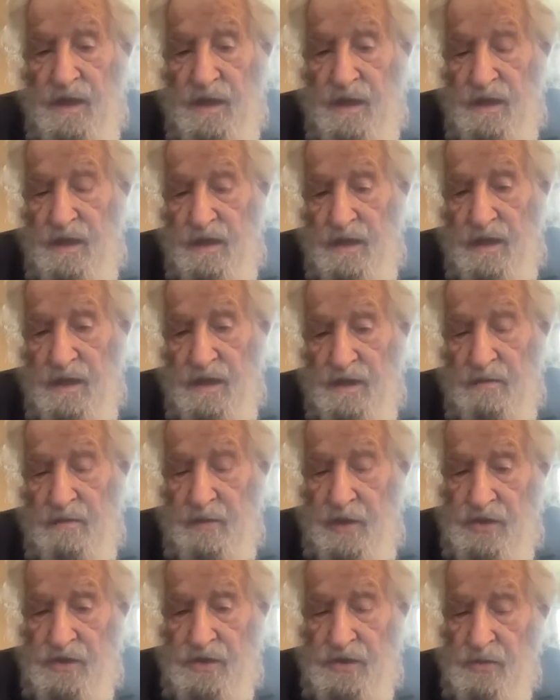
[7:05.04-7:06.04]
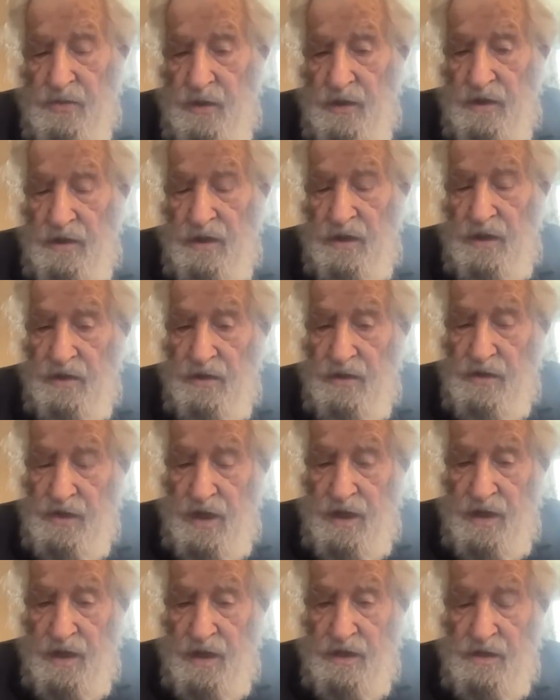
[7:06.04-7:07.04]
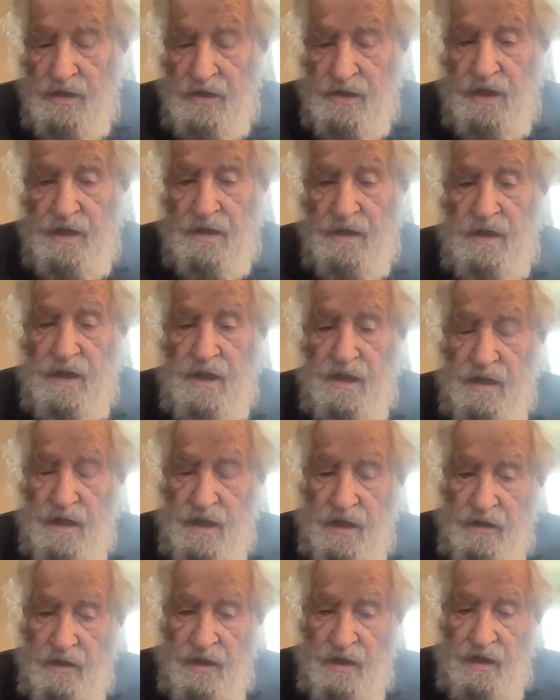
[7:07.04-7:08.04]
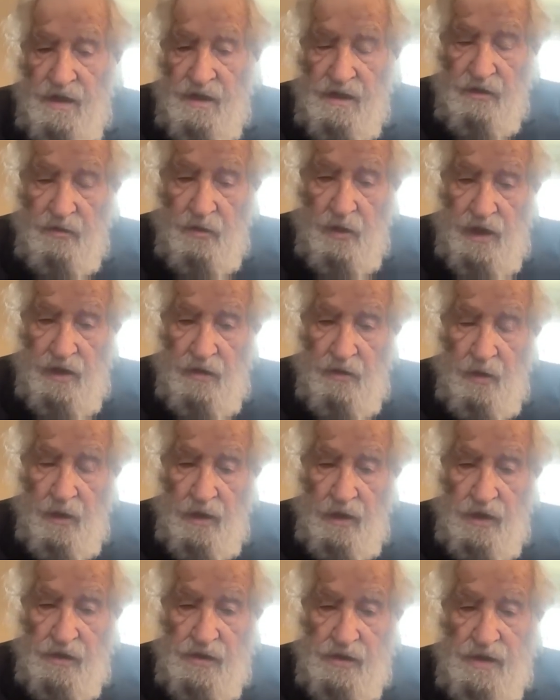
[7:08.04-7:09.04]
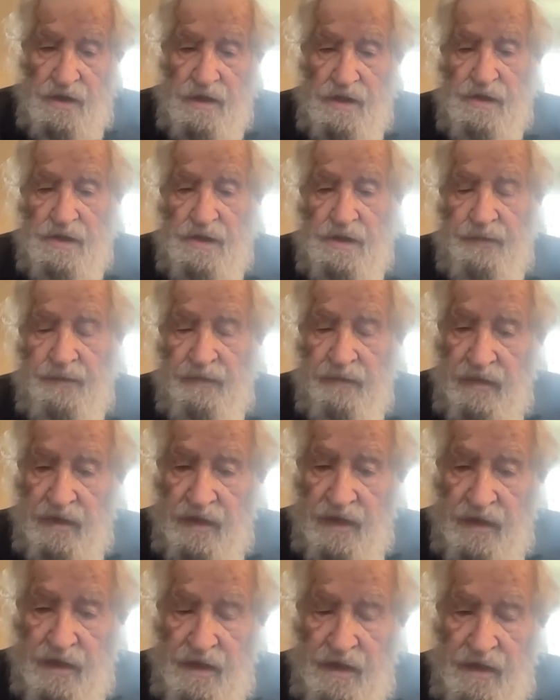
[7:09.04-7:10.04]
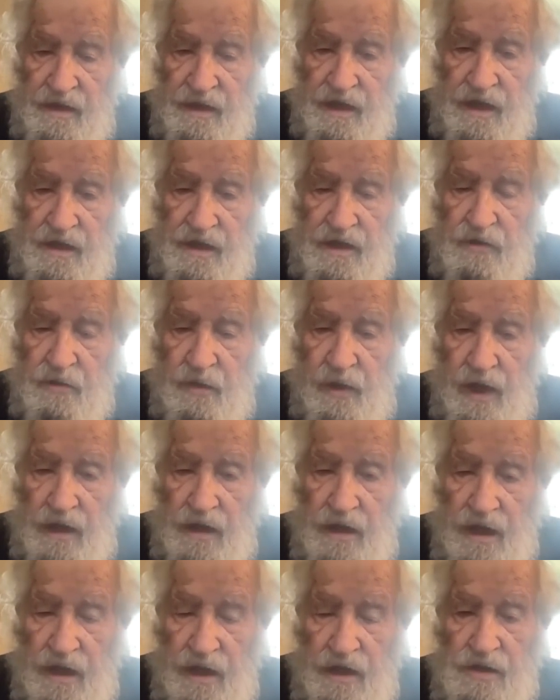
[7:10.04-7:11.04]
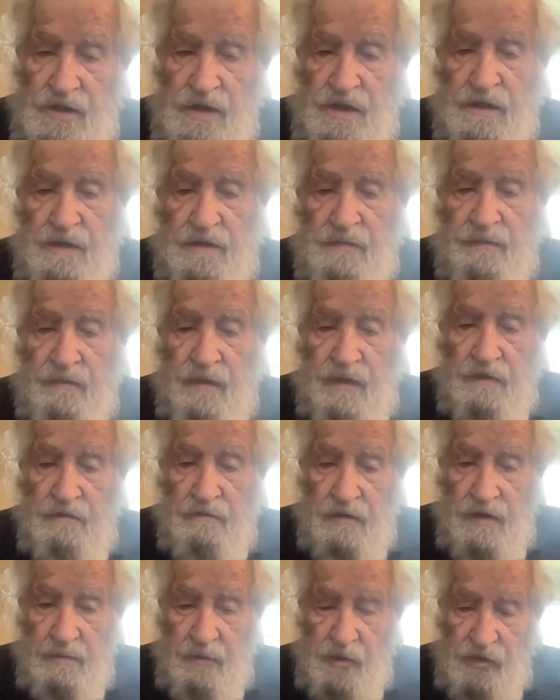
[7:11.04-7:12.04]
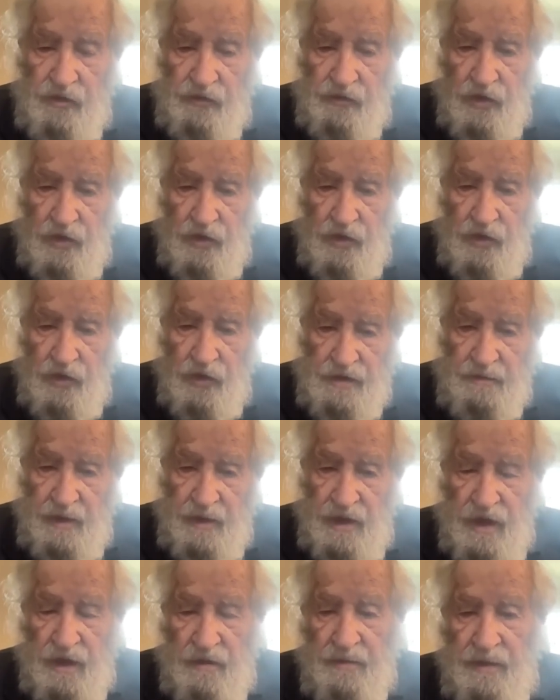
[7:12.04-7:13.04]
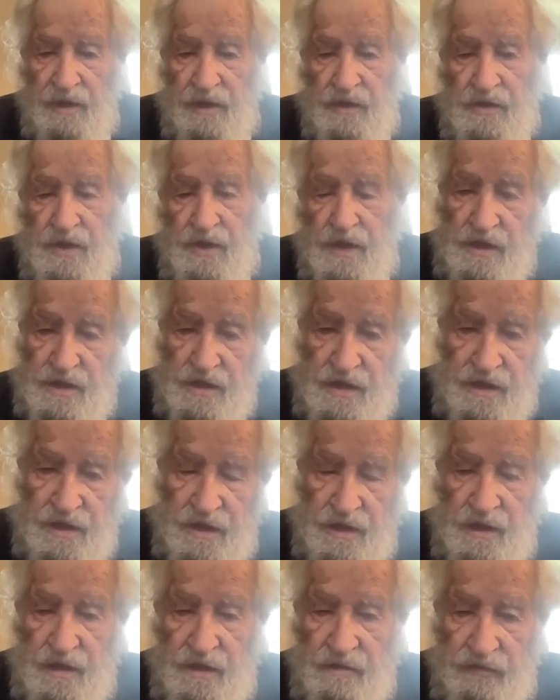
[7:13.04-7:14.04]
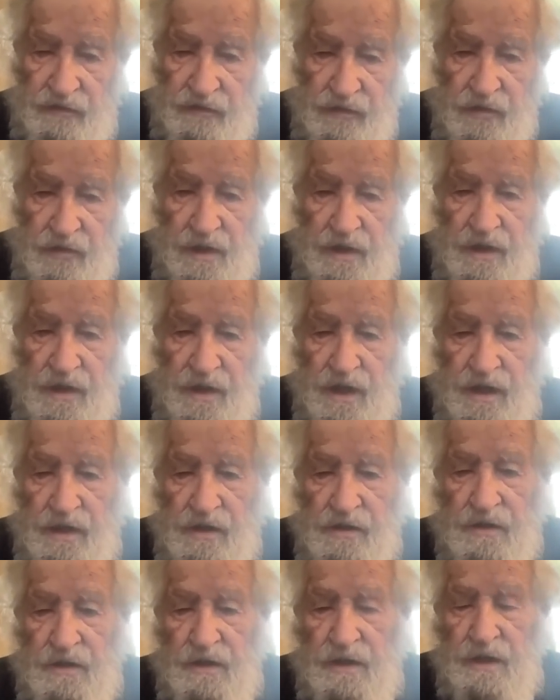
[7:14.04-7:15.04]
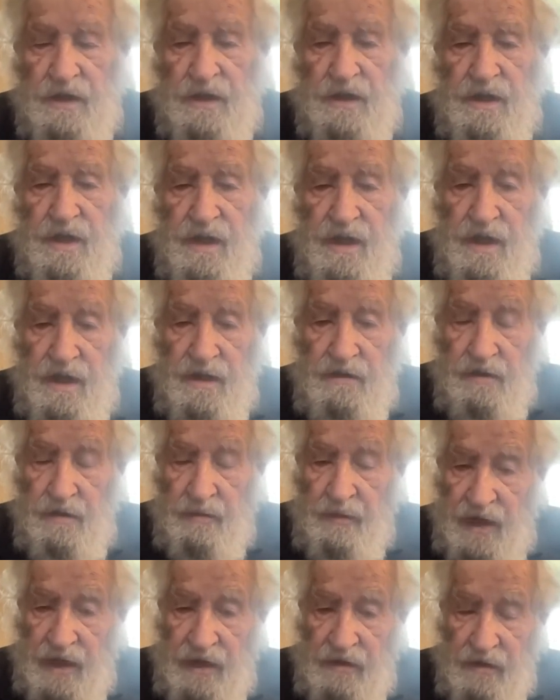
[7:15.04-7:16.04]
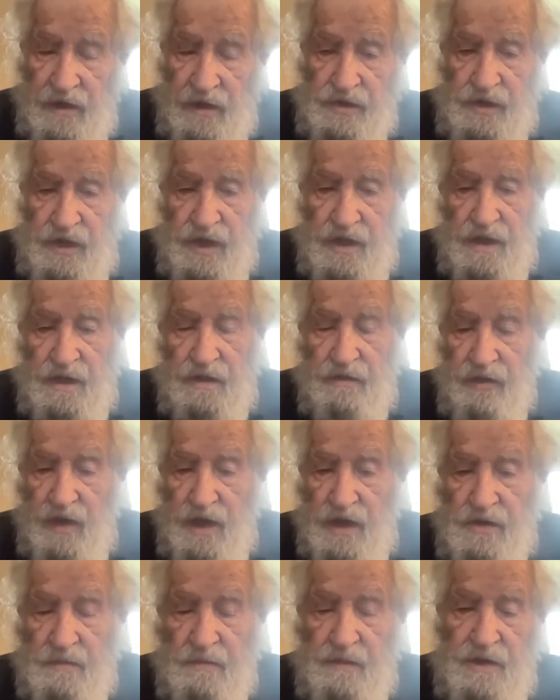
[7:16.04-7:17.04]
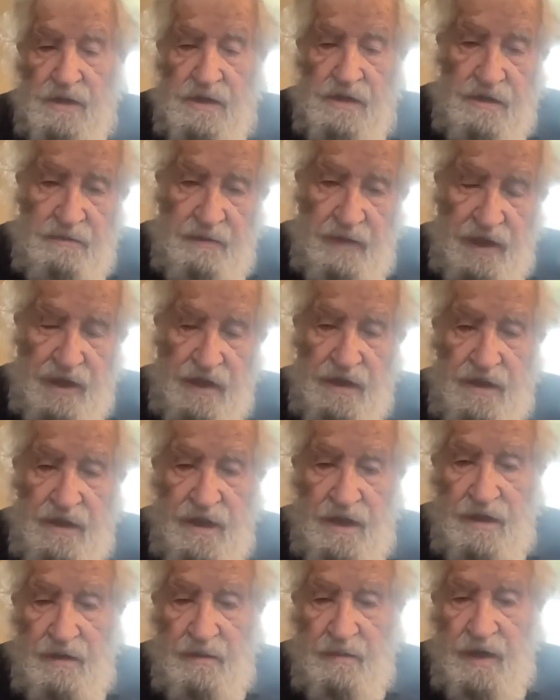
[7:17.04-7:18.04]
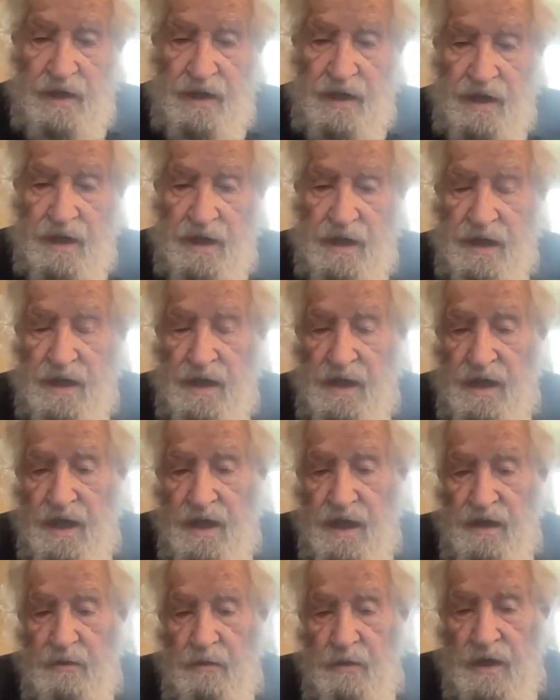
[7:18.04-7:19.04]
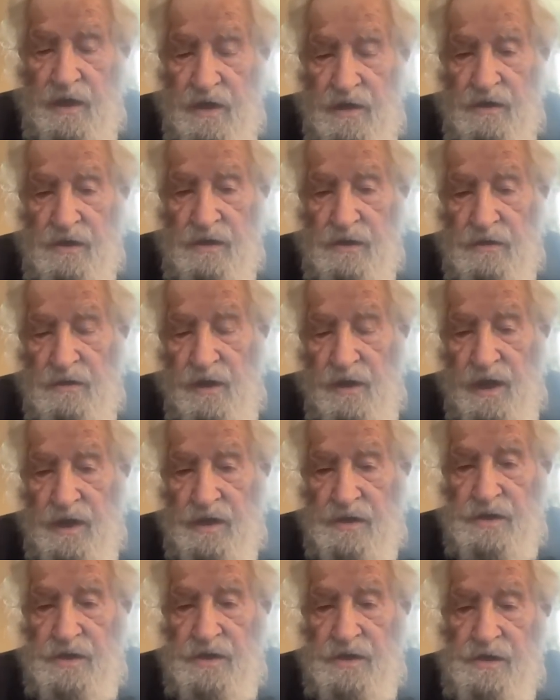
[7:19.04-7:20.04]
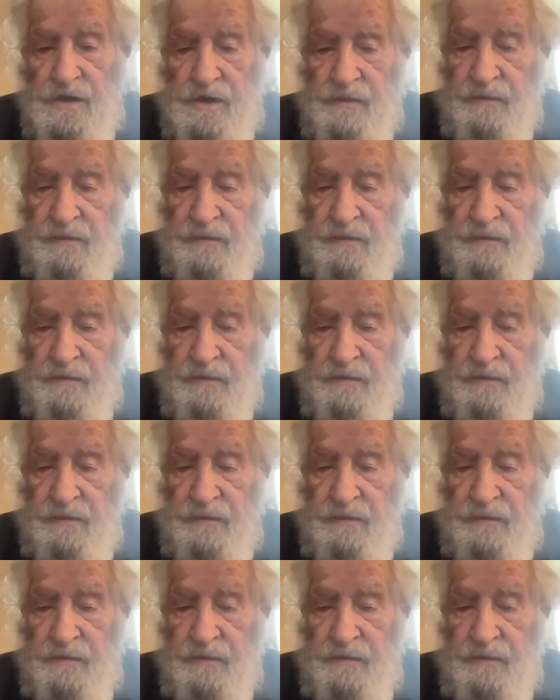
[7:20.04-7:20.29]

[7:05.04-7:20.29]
The business world understands that the way it works is get deregulation, we move towards monopolization quite naturally. We make risky investments, make a ton of money. When it all crashes,